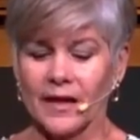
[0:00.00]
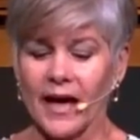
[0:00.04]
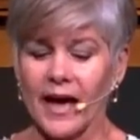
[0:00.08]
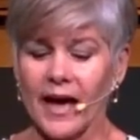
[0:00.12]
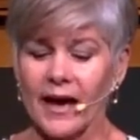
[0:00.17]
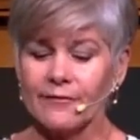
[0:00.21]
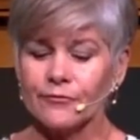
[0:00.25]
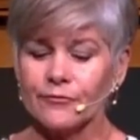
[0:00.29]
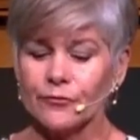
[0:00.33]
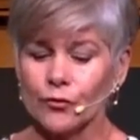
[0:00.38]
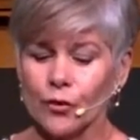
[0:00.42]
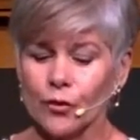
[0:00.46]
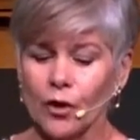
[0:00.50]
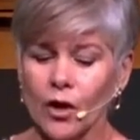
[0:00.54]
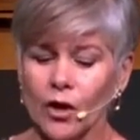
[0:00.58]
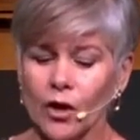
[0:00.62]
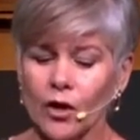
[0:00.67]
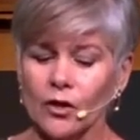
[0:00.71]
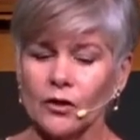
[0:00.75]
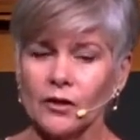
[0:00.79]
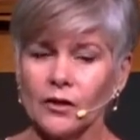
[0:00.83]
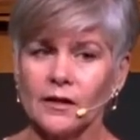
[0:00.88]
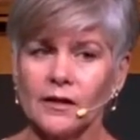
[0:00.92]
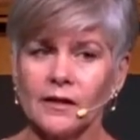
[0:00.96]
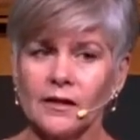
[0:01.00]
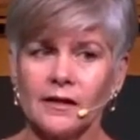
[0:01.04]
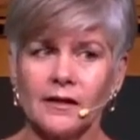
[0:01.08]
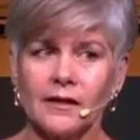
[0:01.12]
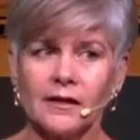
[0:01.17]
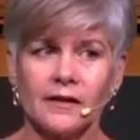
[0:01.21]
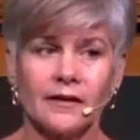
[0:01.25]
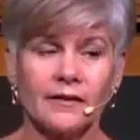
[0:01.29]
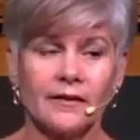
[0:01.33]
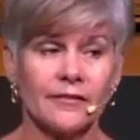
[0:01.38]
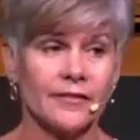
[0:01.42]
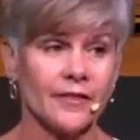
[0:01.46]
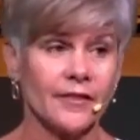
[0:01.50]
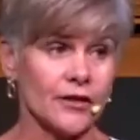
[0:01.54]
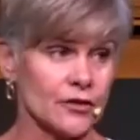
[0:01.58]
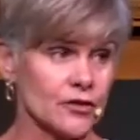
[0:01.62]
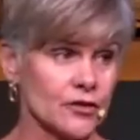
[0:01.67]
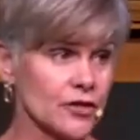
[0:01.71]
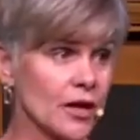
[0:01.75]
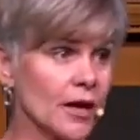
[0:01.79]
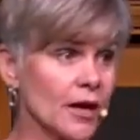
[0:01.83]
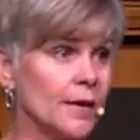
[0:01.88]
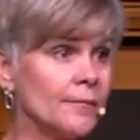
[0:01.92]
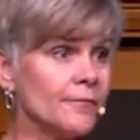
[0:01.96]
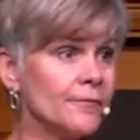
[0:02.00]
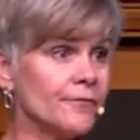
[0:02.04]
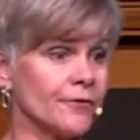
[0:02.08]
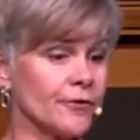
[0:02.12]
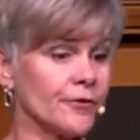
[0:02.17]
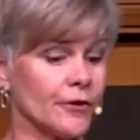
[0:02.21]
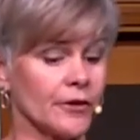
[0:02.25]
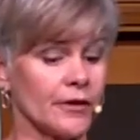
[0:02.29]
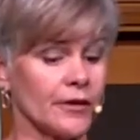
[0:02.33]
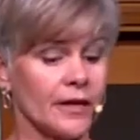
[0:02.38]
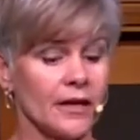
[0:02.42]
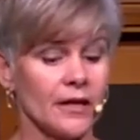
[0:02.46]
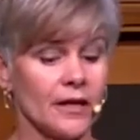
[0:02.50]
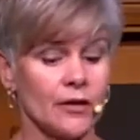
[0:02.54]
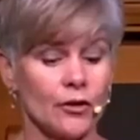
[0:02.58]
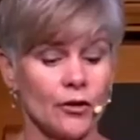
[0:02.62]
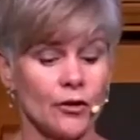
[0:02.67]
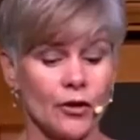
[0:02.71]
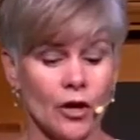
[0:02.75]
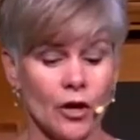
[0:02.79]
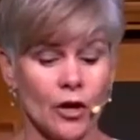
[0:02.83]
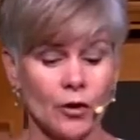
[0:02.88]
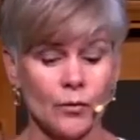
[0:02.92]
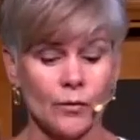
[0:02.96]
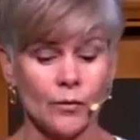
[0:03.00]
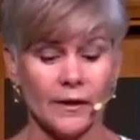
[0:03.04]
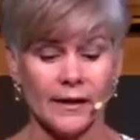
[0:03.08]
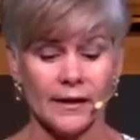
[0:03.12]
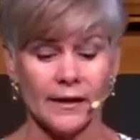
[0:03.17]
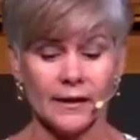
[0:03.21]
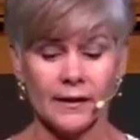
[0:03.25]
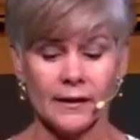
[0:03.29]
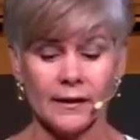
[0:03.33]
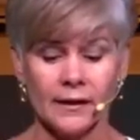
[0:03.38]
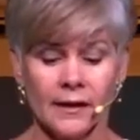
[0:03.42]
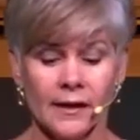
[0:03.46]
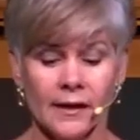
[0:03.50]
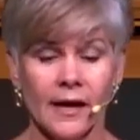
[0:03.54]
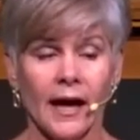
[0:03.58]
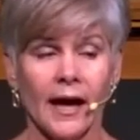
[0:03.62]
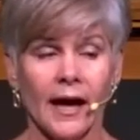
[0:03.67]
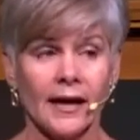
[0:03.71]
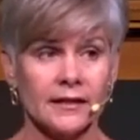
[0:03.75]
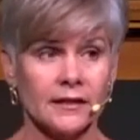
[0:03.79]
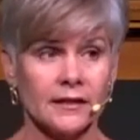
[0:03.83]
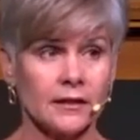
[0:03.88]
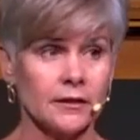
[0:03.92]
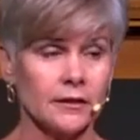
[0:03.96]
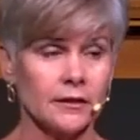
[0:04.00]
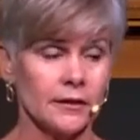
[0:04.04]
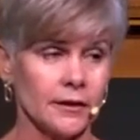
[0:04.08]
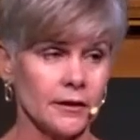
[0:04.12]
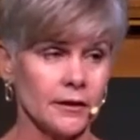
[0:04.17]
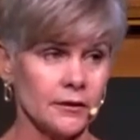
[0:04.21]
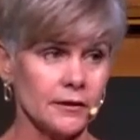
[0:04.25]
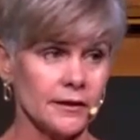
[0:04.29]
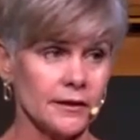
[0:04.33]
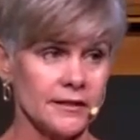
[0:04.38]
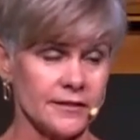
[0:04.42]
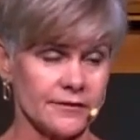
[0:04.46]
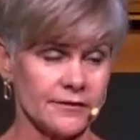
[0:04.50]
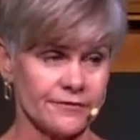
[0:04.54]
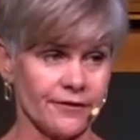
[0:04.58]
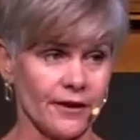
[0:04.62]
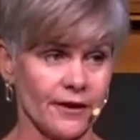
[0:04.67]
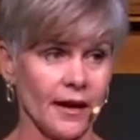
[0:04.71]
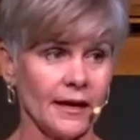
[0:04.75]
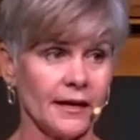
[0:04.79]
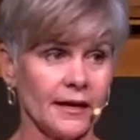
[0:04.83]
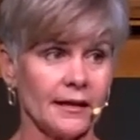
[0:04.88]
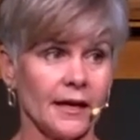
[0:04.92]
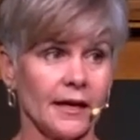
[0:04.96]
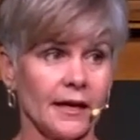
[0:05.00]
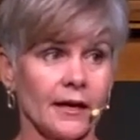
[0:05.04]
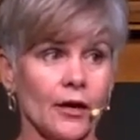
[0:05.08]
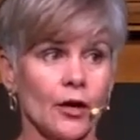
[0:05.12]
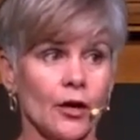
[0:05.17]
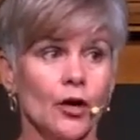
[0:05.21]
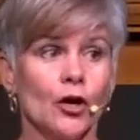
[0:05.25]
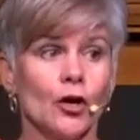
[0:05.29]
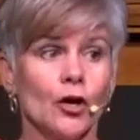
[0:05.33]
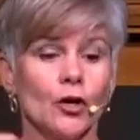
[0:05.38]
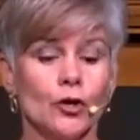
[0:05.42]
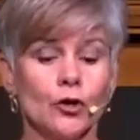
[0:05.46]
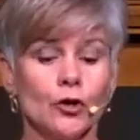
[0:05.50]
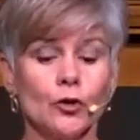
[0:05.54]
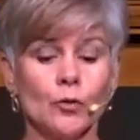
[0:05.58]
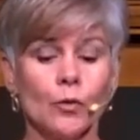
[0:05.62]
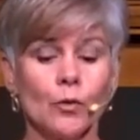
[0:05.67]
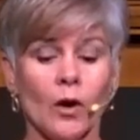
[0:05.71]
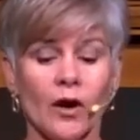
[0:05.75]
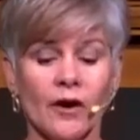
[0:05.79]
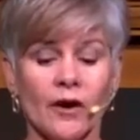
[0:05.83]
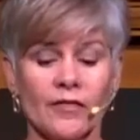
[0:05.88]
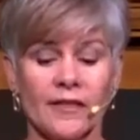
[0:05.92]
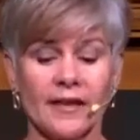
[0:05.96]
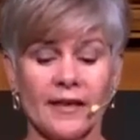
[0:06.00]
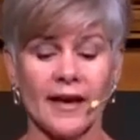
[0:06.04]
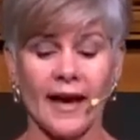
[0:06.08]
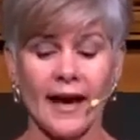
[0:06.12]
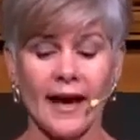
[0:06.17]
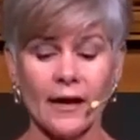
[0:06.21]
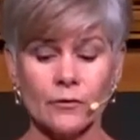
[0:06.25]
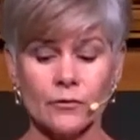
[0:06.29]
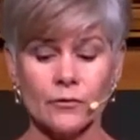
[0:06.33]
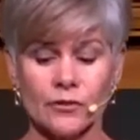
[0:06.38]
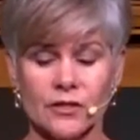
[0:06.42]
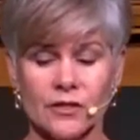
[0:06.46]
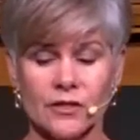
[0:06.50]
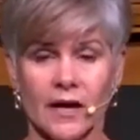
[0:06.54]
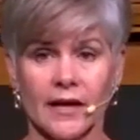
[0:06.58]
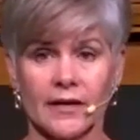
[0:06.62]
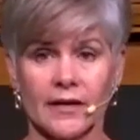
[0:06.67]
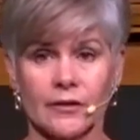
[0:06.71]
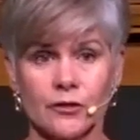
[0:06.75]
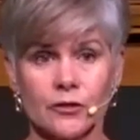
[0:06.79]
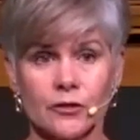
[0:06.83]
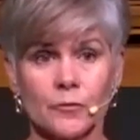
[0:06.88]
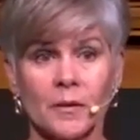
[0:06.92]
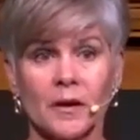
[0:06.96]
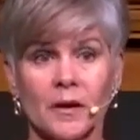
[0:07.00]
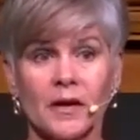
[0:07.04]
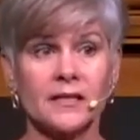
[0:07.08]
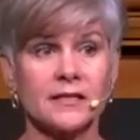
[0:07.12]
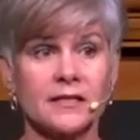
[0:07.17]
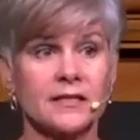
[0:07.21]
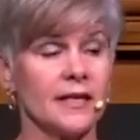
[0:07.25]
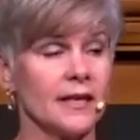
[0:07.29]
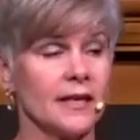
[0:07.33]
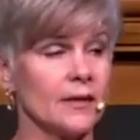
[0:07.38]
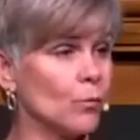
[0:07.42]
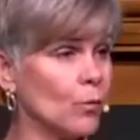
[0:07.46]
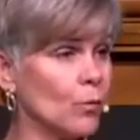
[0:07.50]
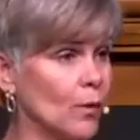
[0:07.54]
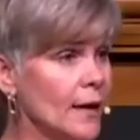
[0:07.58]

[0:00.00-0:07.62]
After all, there's comfort in knowing and clearly defining who are the outsiders because then